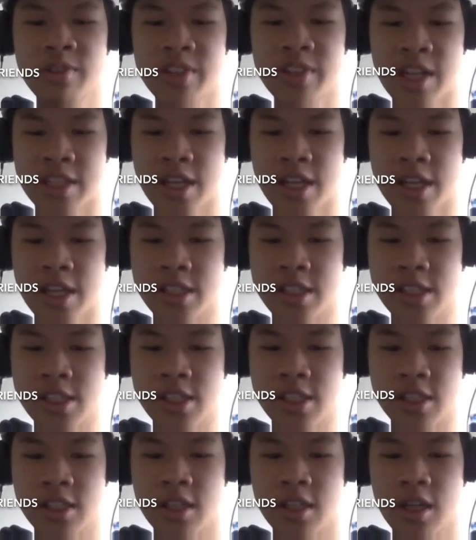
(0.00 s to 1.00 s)
that day
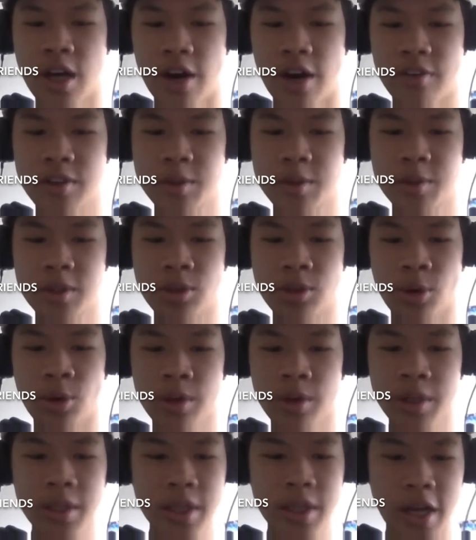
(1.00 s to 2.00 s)
because I think we were
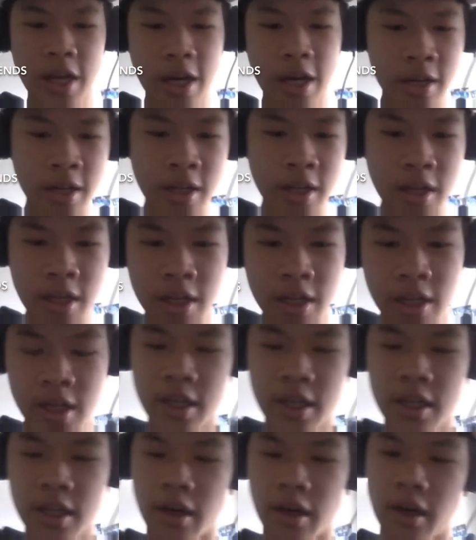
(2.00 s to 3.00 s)
talking, and then
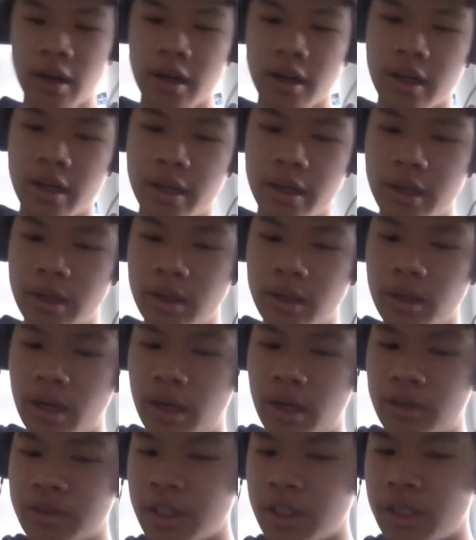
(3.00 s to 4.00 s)

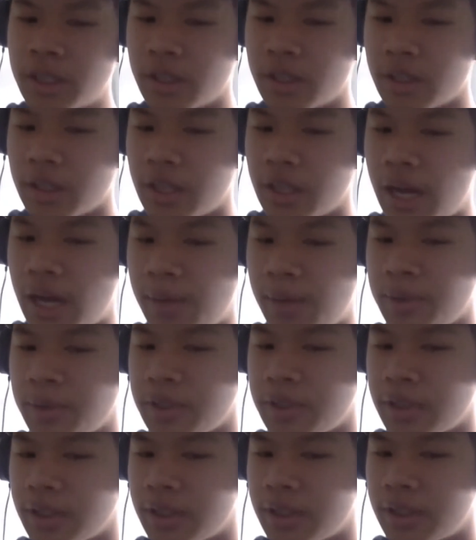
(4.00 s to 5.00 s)
I think it
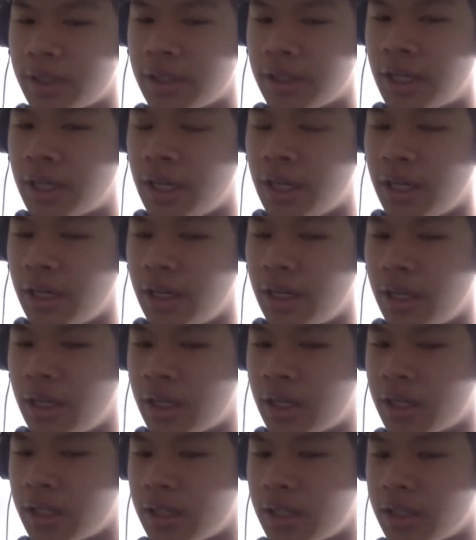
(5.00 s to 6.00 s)
happened the night, like
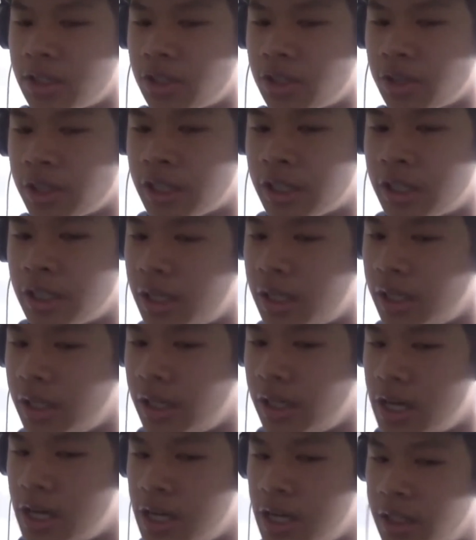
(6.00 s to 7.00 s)
during the night,
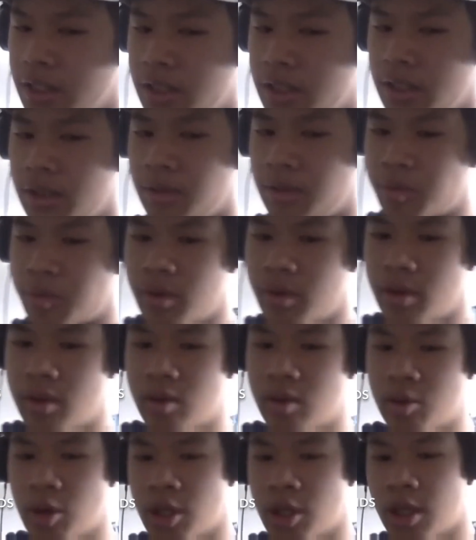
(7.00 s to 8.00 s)
and
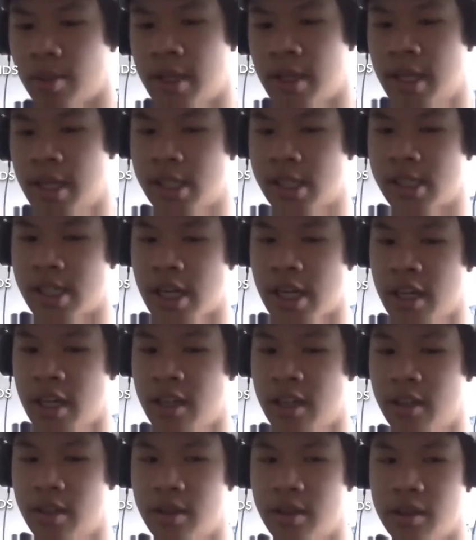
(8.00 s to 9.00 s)
woke up the next
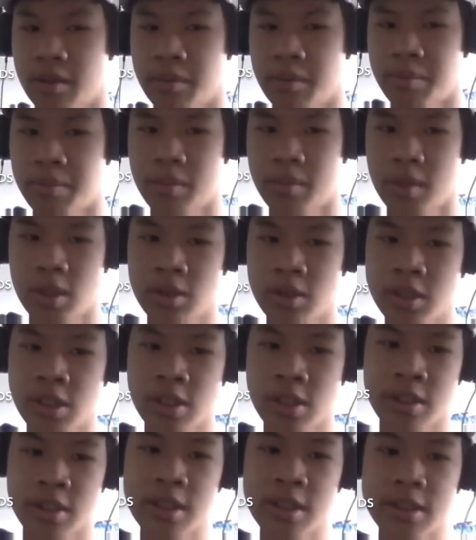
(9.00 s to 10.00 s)
day. It was
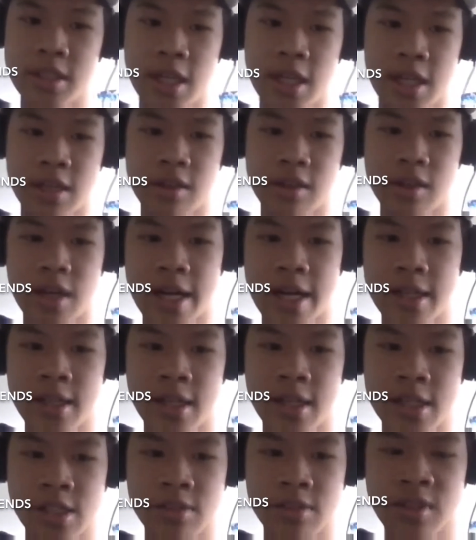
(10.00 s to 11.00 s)
on like
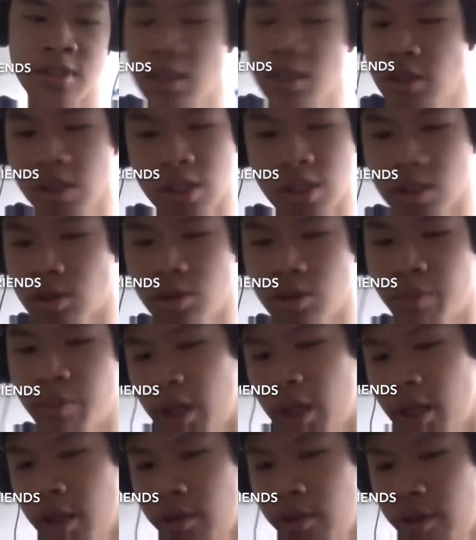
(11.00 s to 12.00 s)
headlines of news. Couldn't
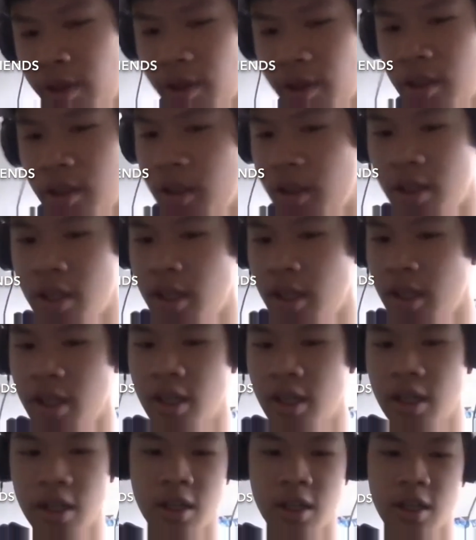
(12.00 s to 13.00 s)
believe it.
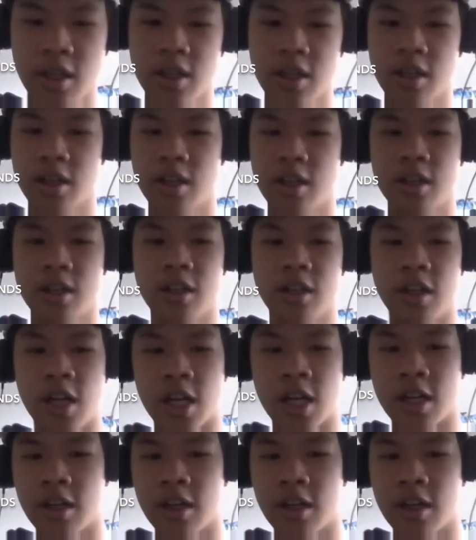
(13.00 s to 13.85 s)
Like,